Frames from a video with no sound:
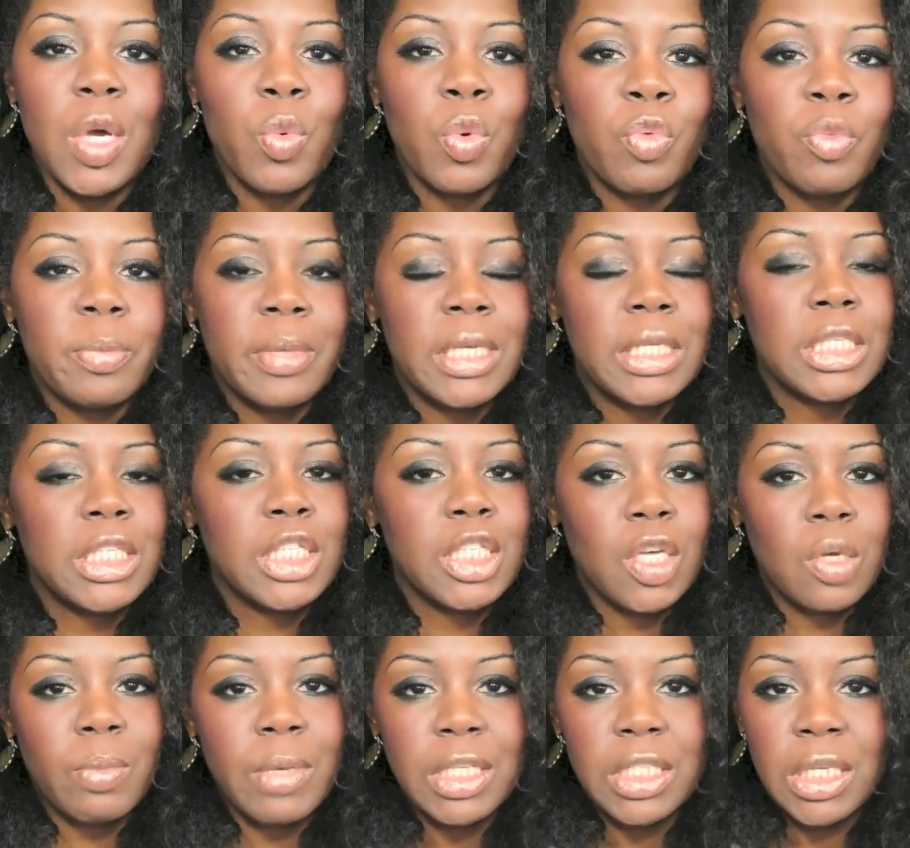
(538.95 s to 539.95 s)
All of those
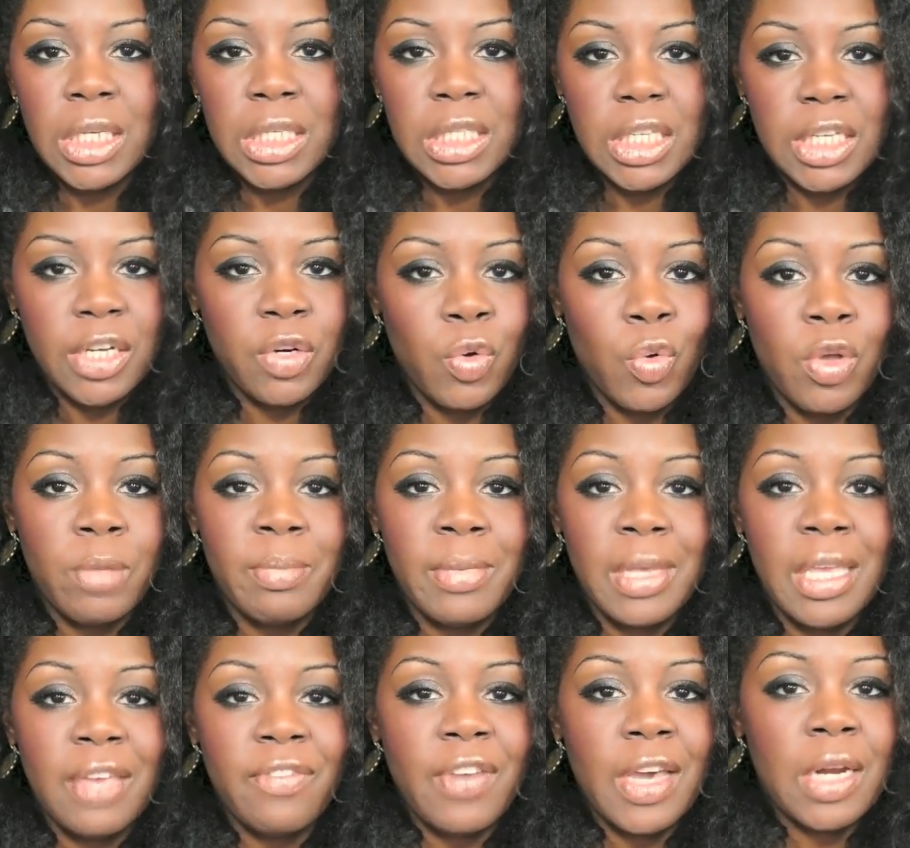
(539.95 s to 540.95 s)
questions, all of
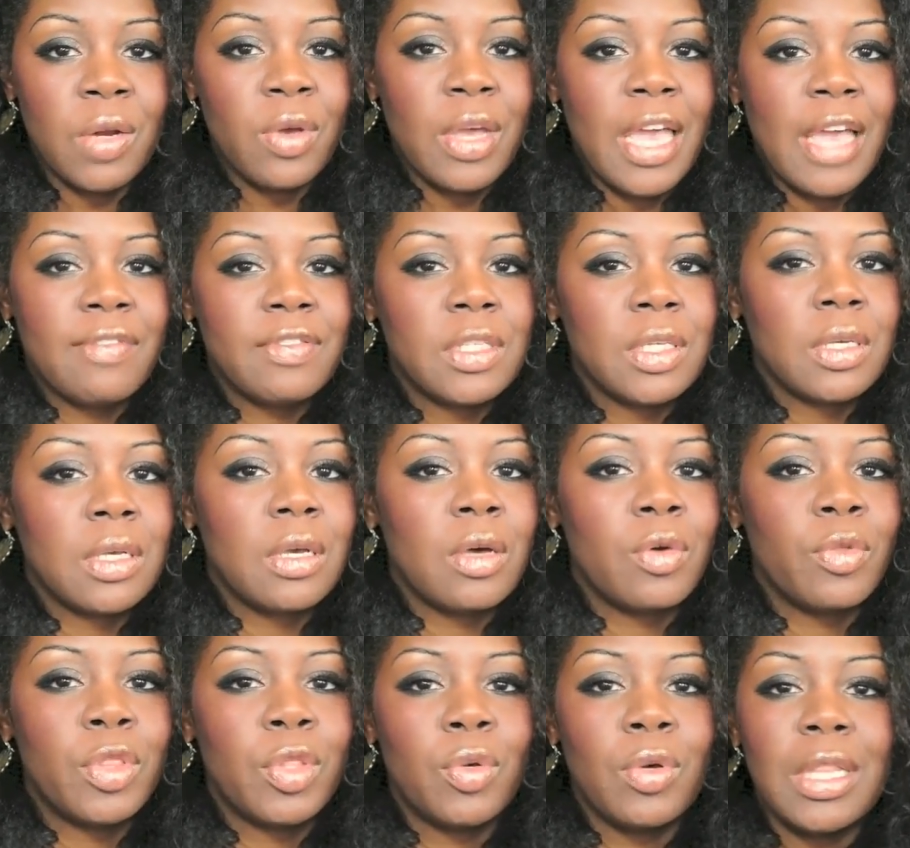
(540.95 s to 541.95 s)
those videos will
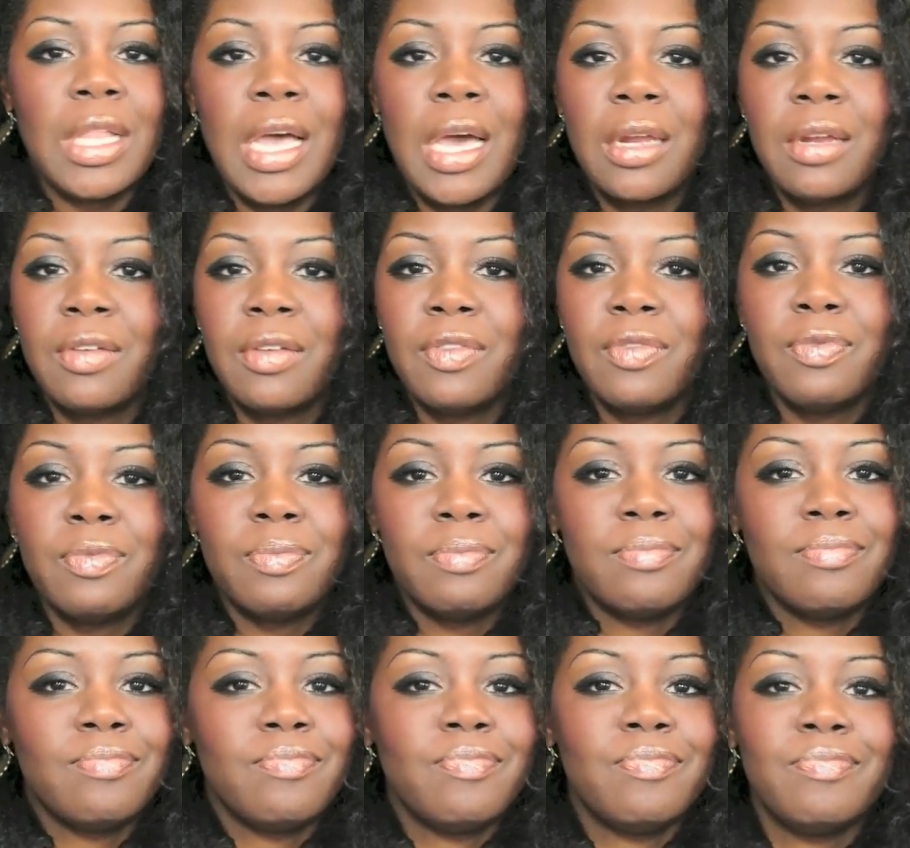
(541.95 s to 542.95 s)
be addressed this
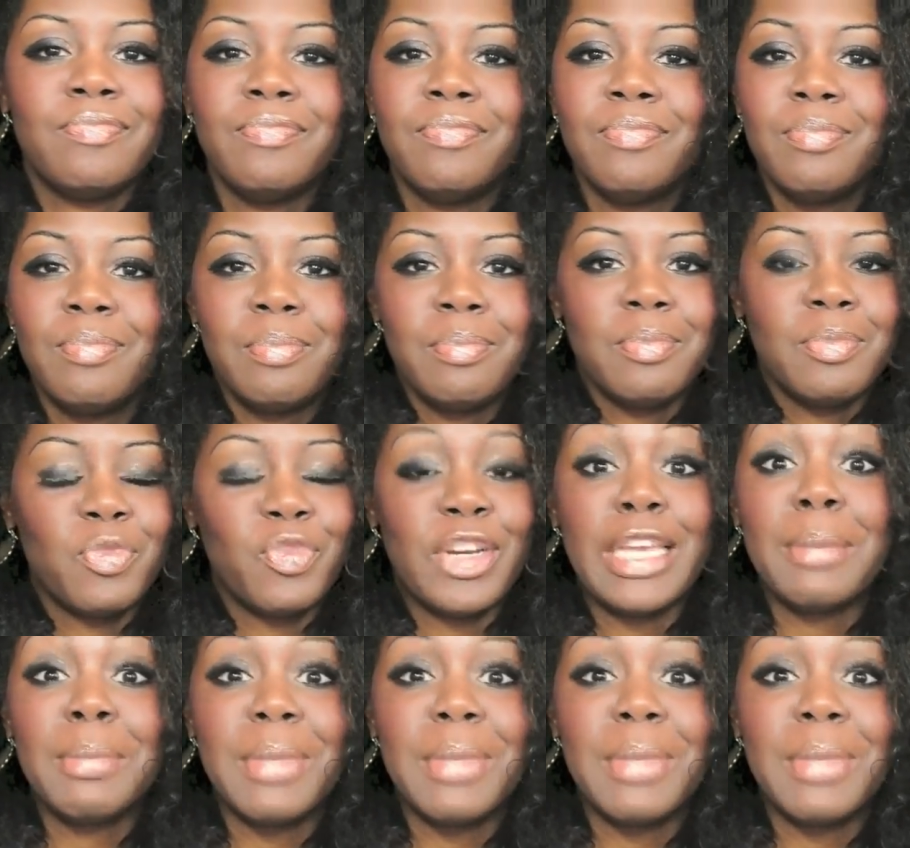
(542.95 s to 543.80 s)
week. And